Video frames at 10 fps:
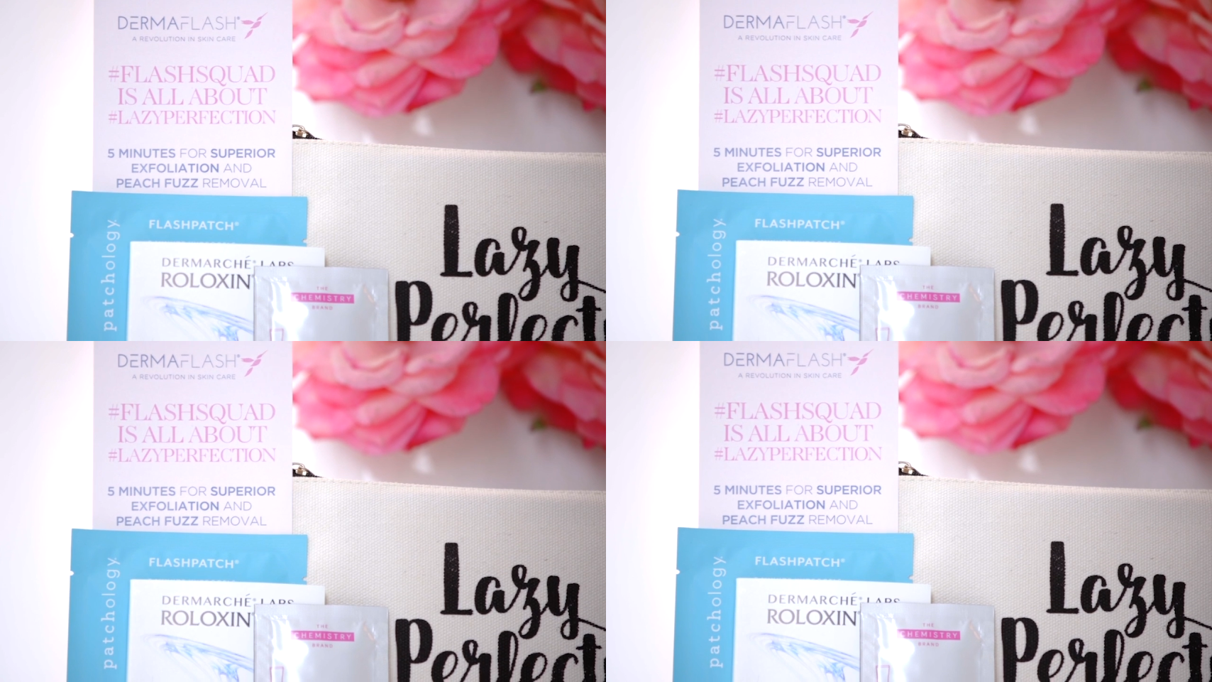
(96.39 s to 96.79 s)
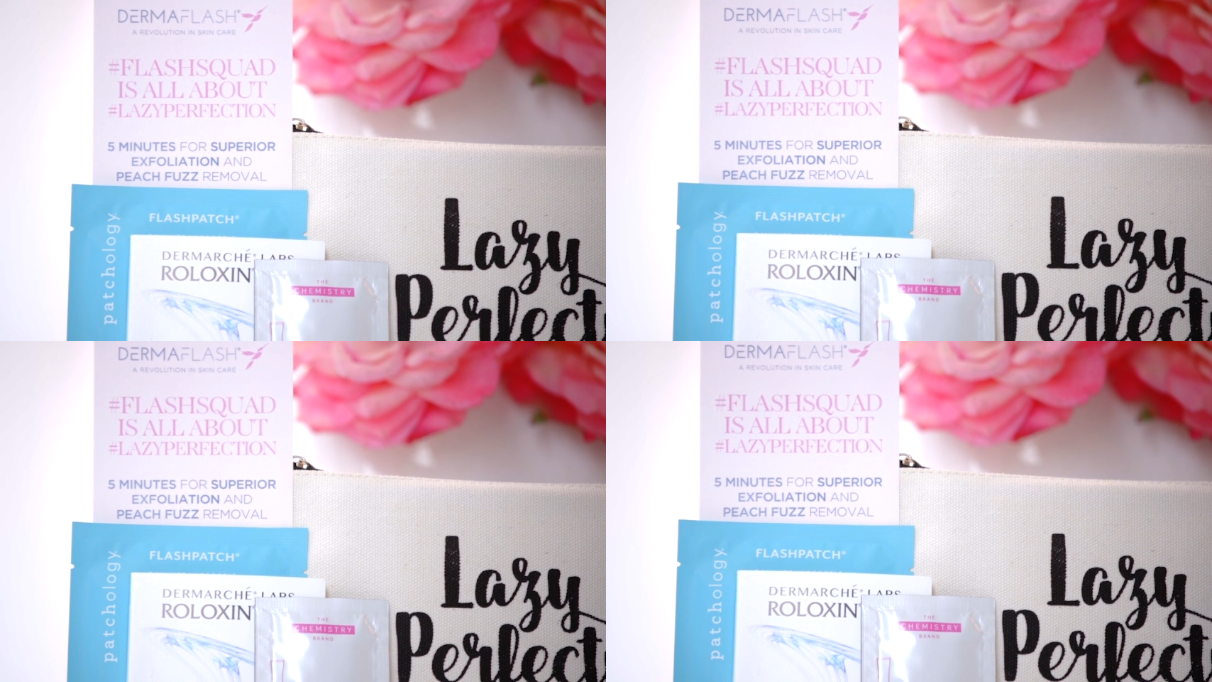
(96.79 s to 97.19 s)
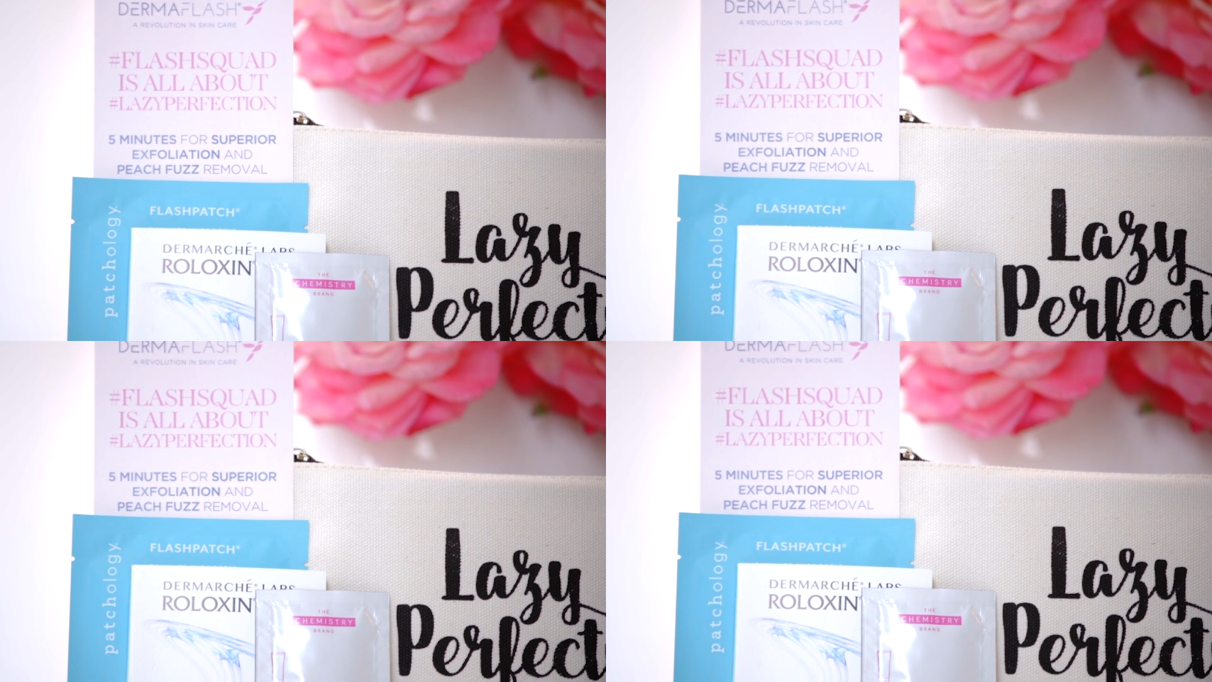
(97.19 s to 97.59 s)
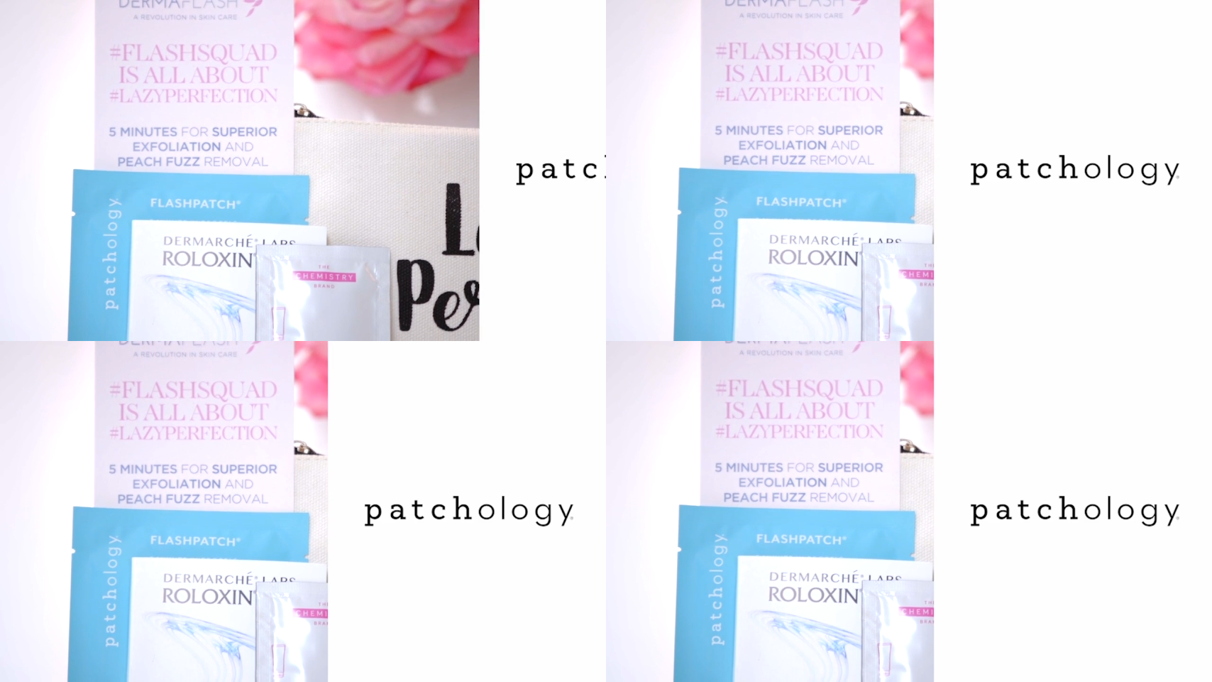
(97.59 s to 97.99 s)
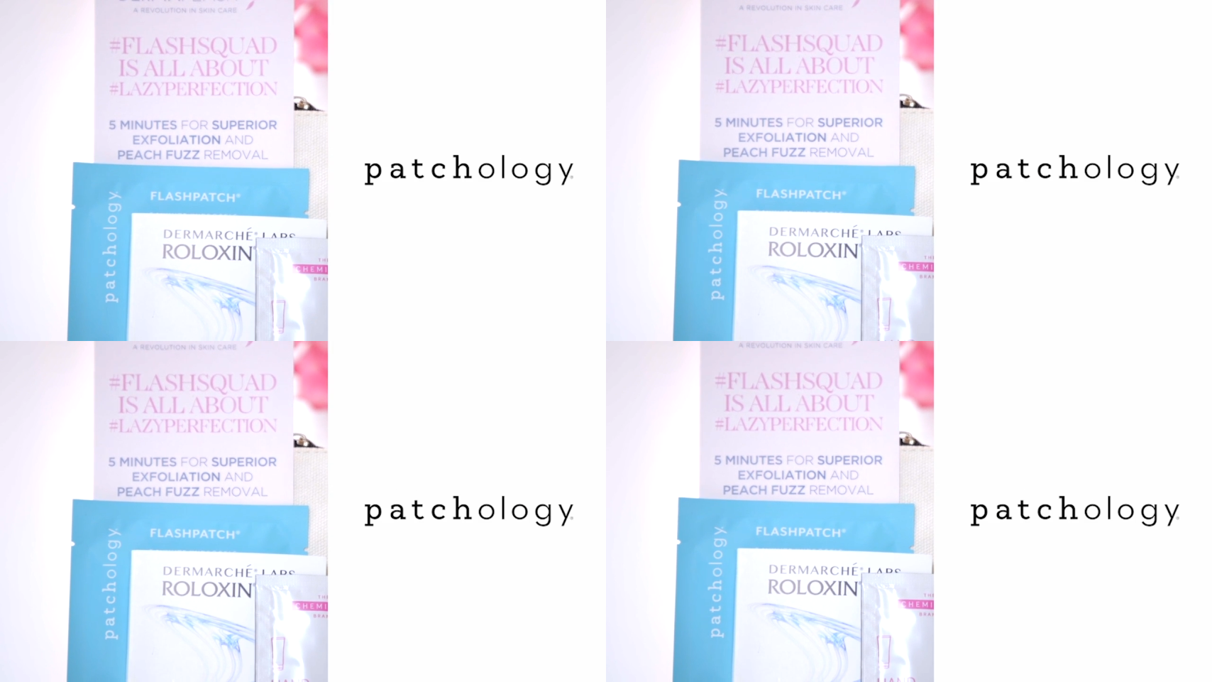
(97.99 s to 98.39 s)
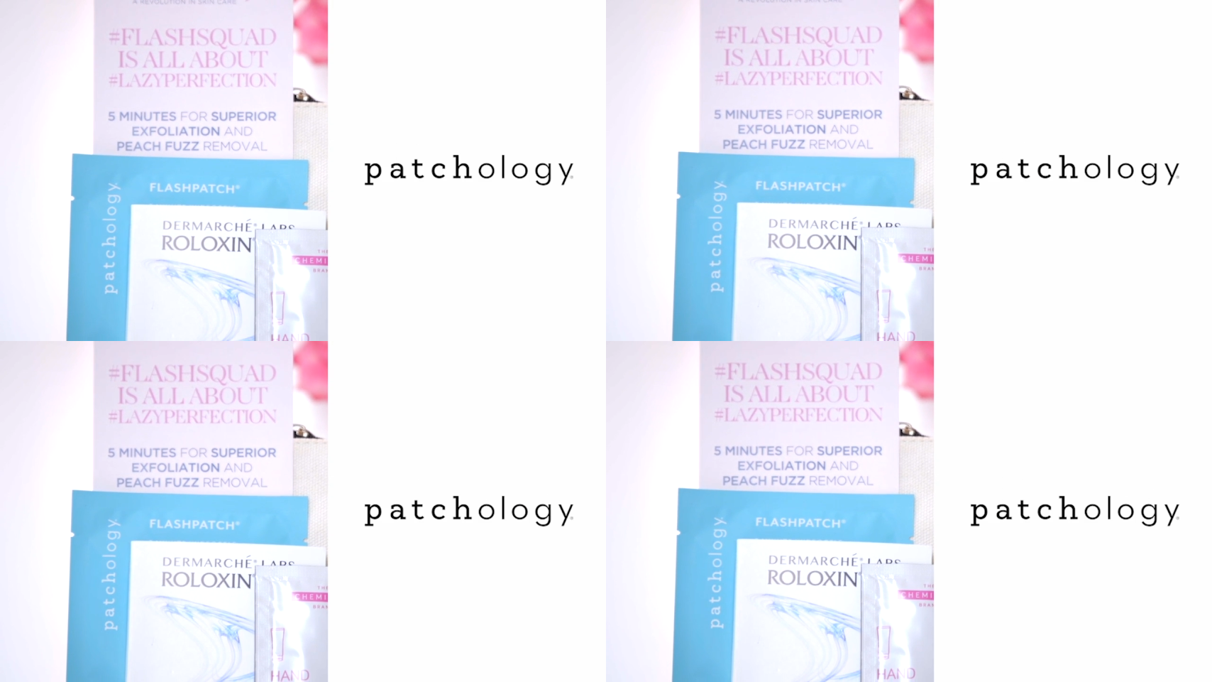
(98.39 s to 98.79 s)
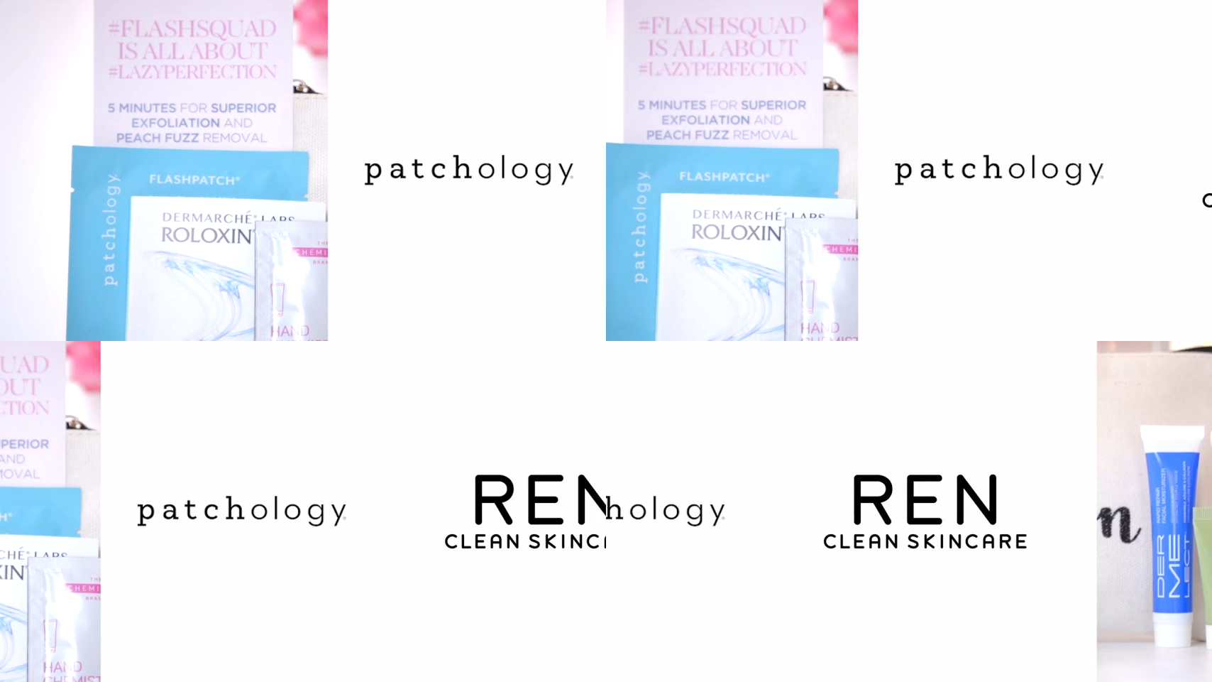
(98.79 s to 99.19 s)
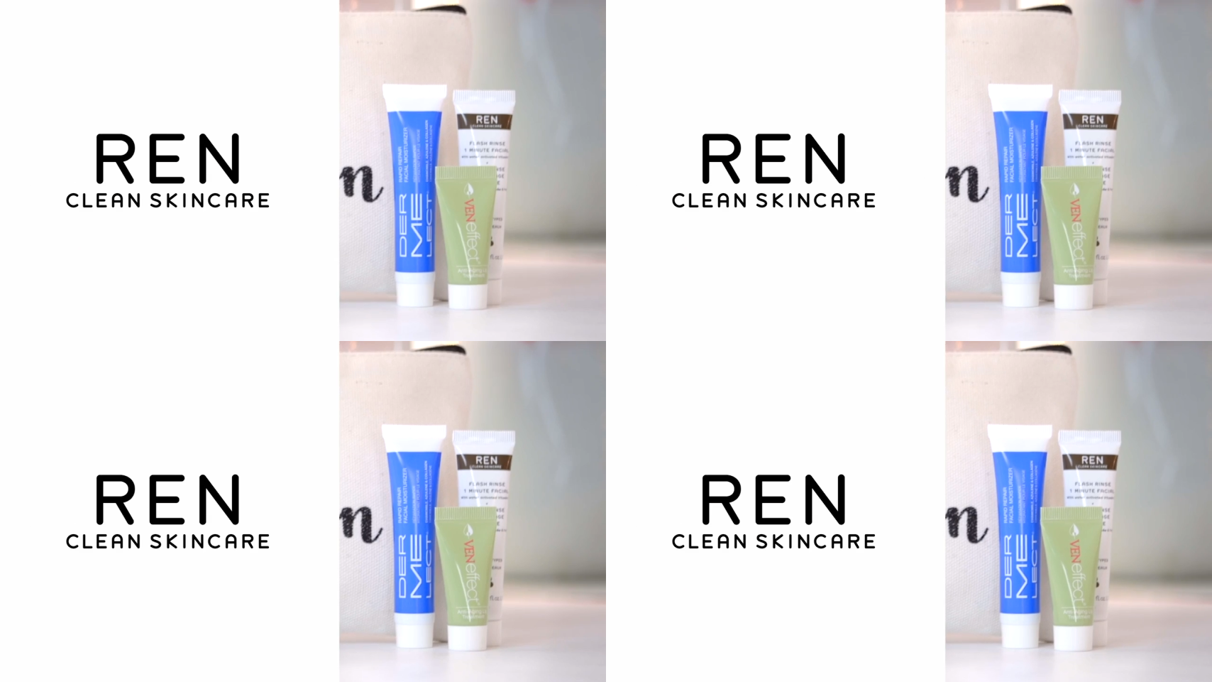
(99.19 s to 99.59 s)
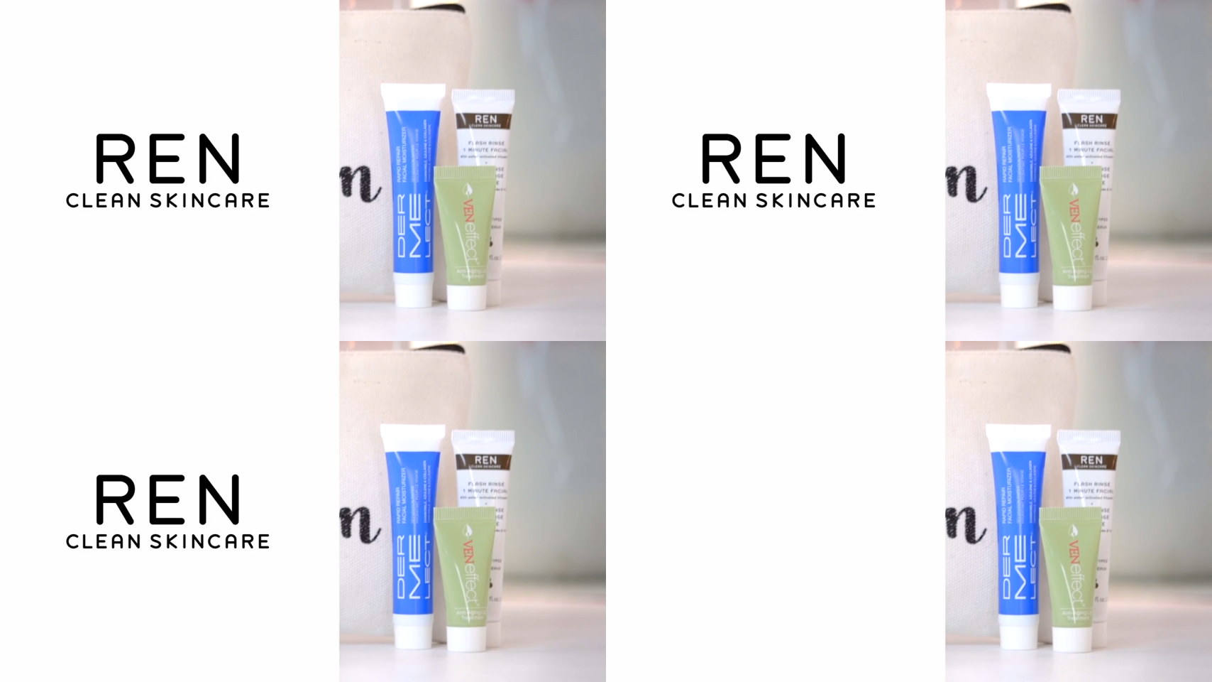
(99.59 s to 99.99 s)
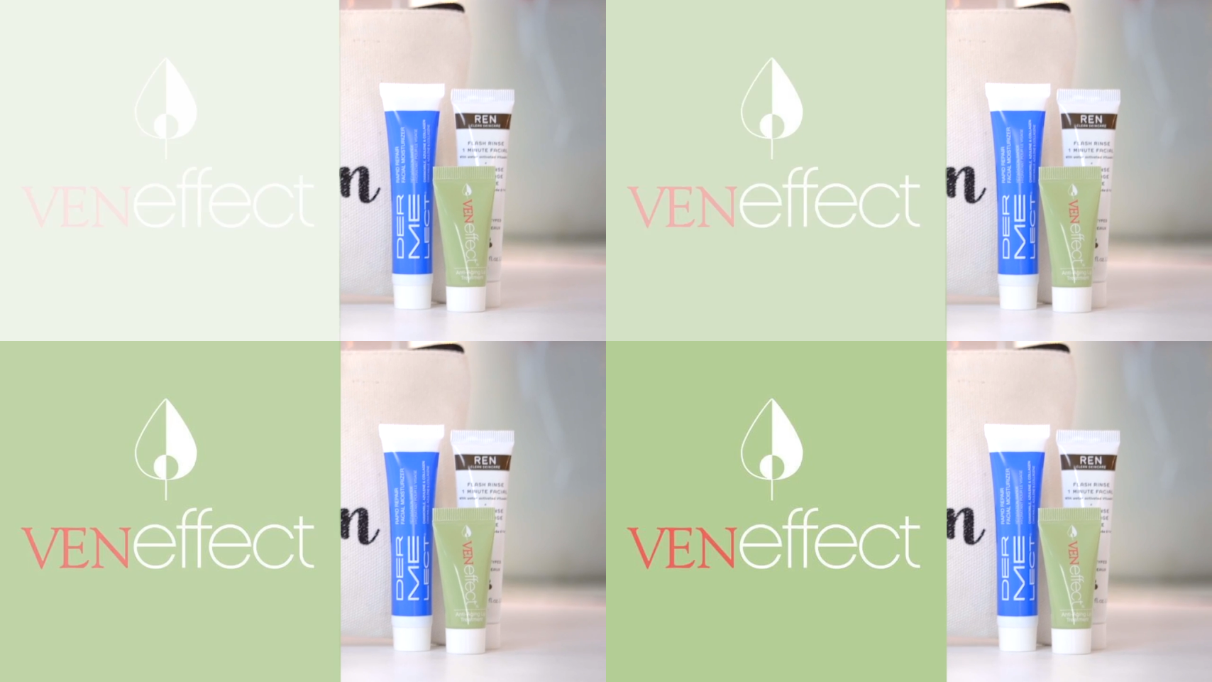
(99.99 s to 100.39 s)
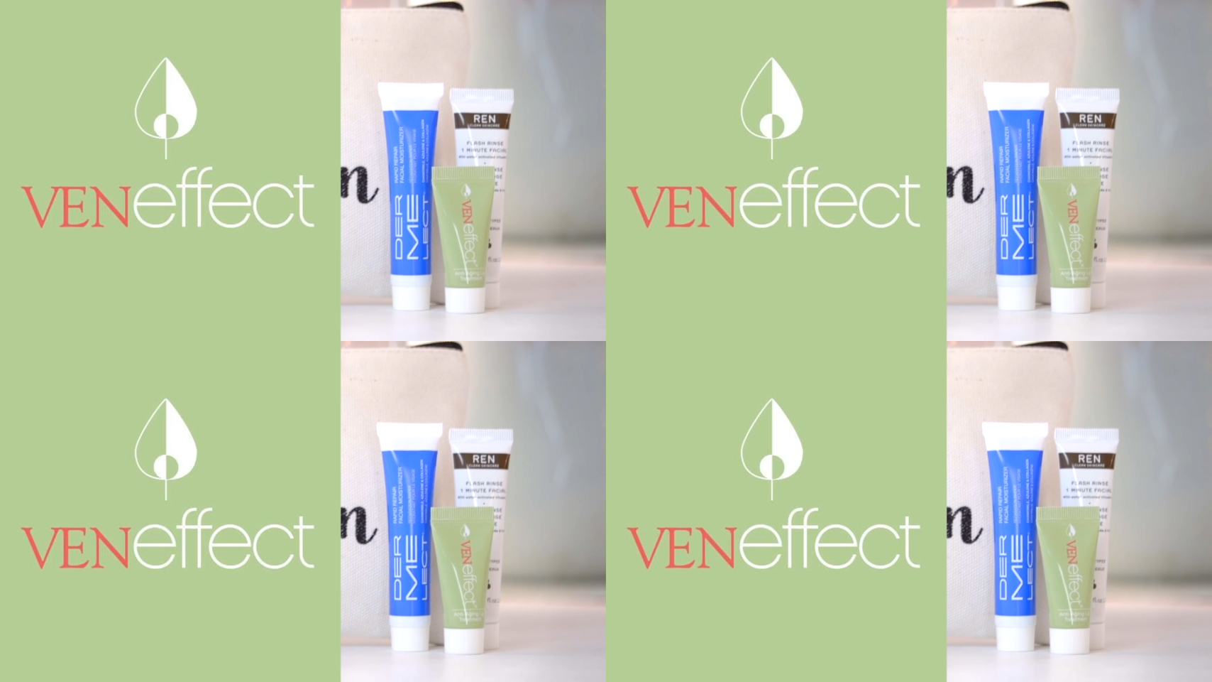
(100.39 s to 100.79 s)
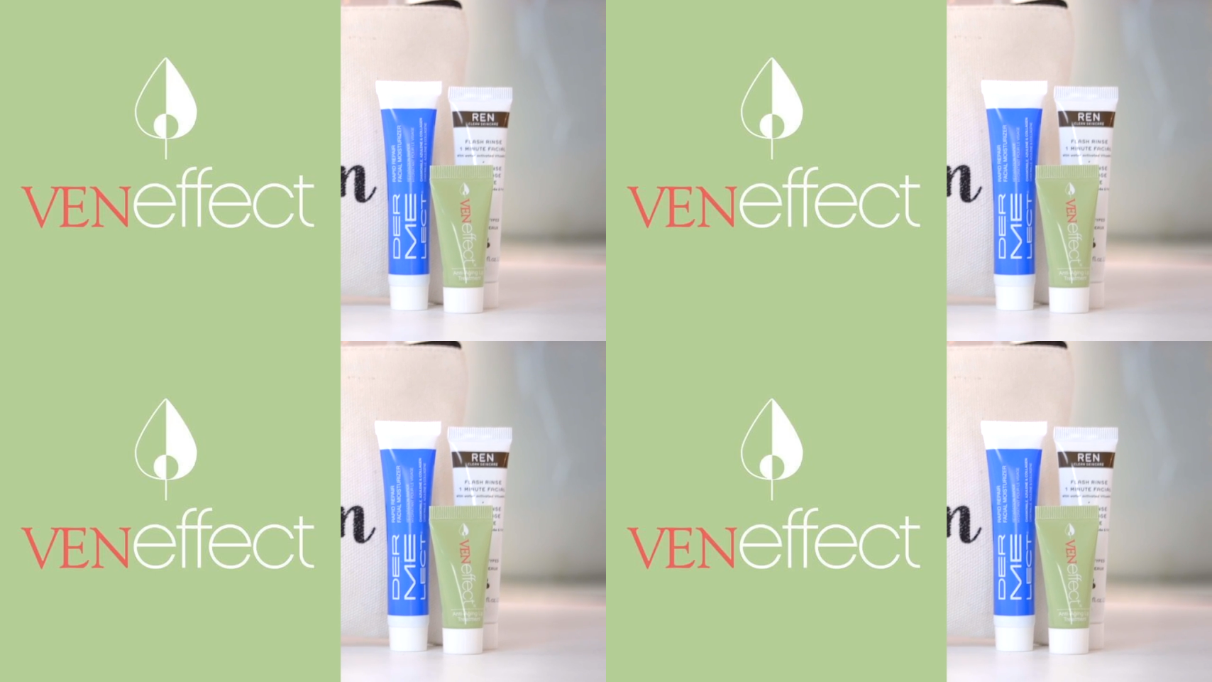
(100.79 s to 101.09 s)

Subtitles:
Nobody's mouth can be seen.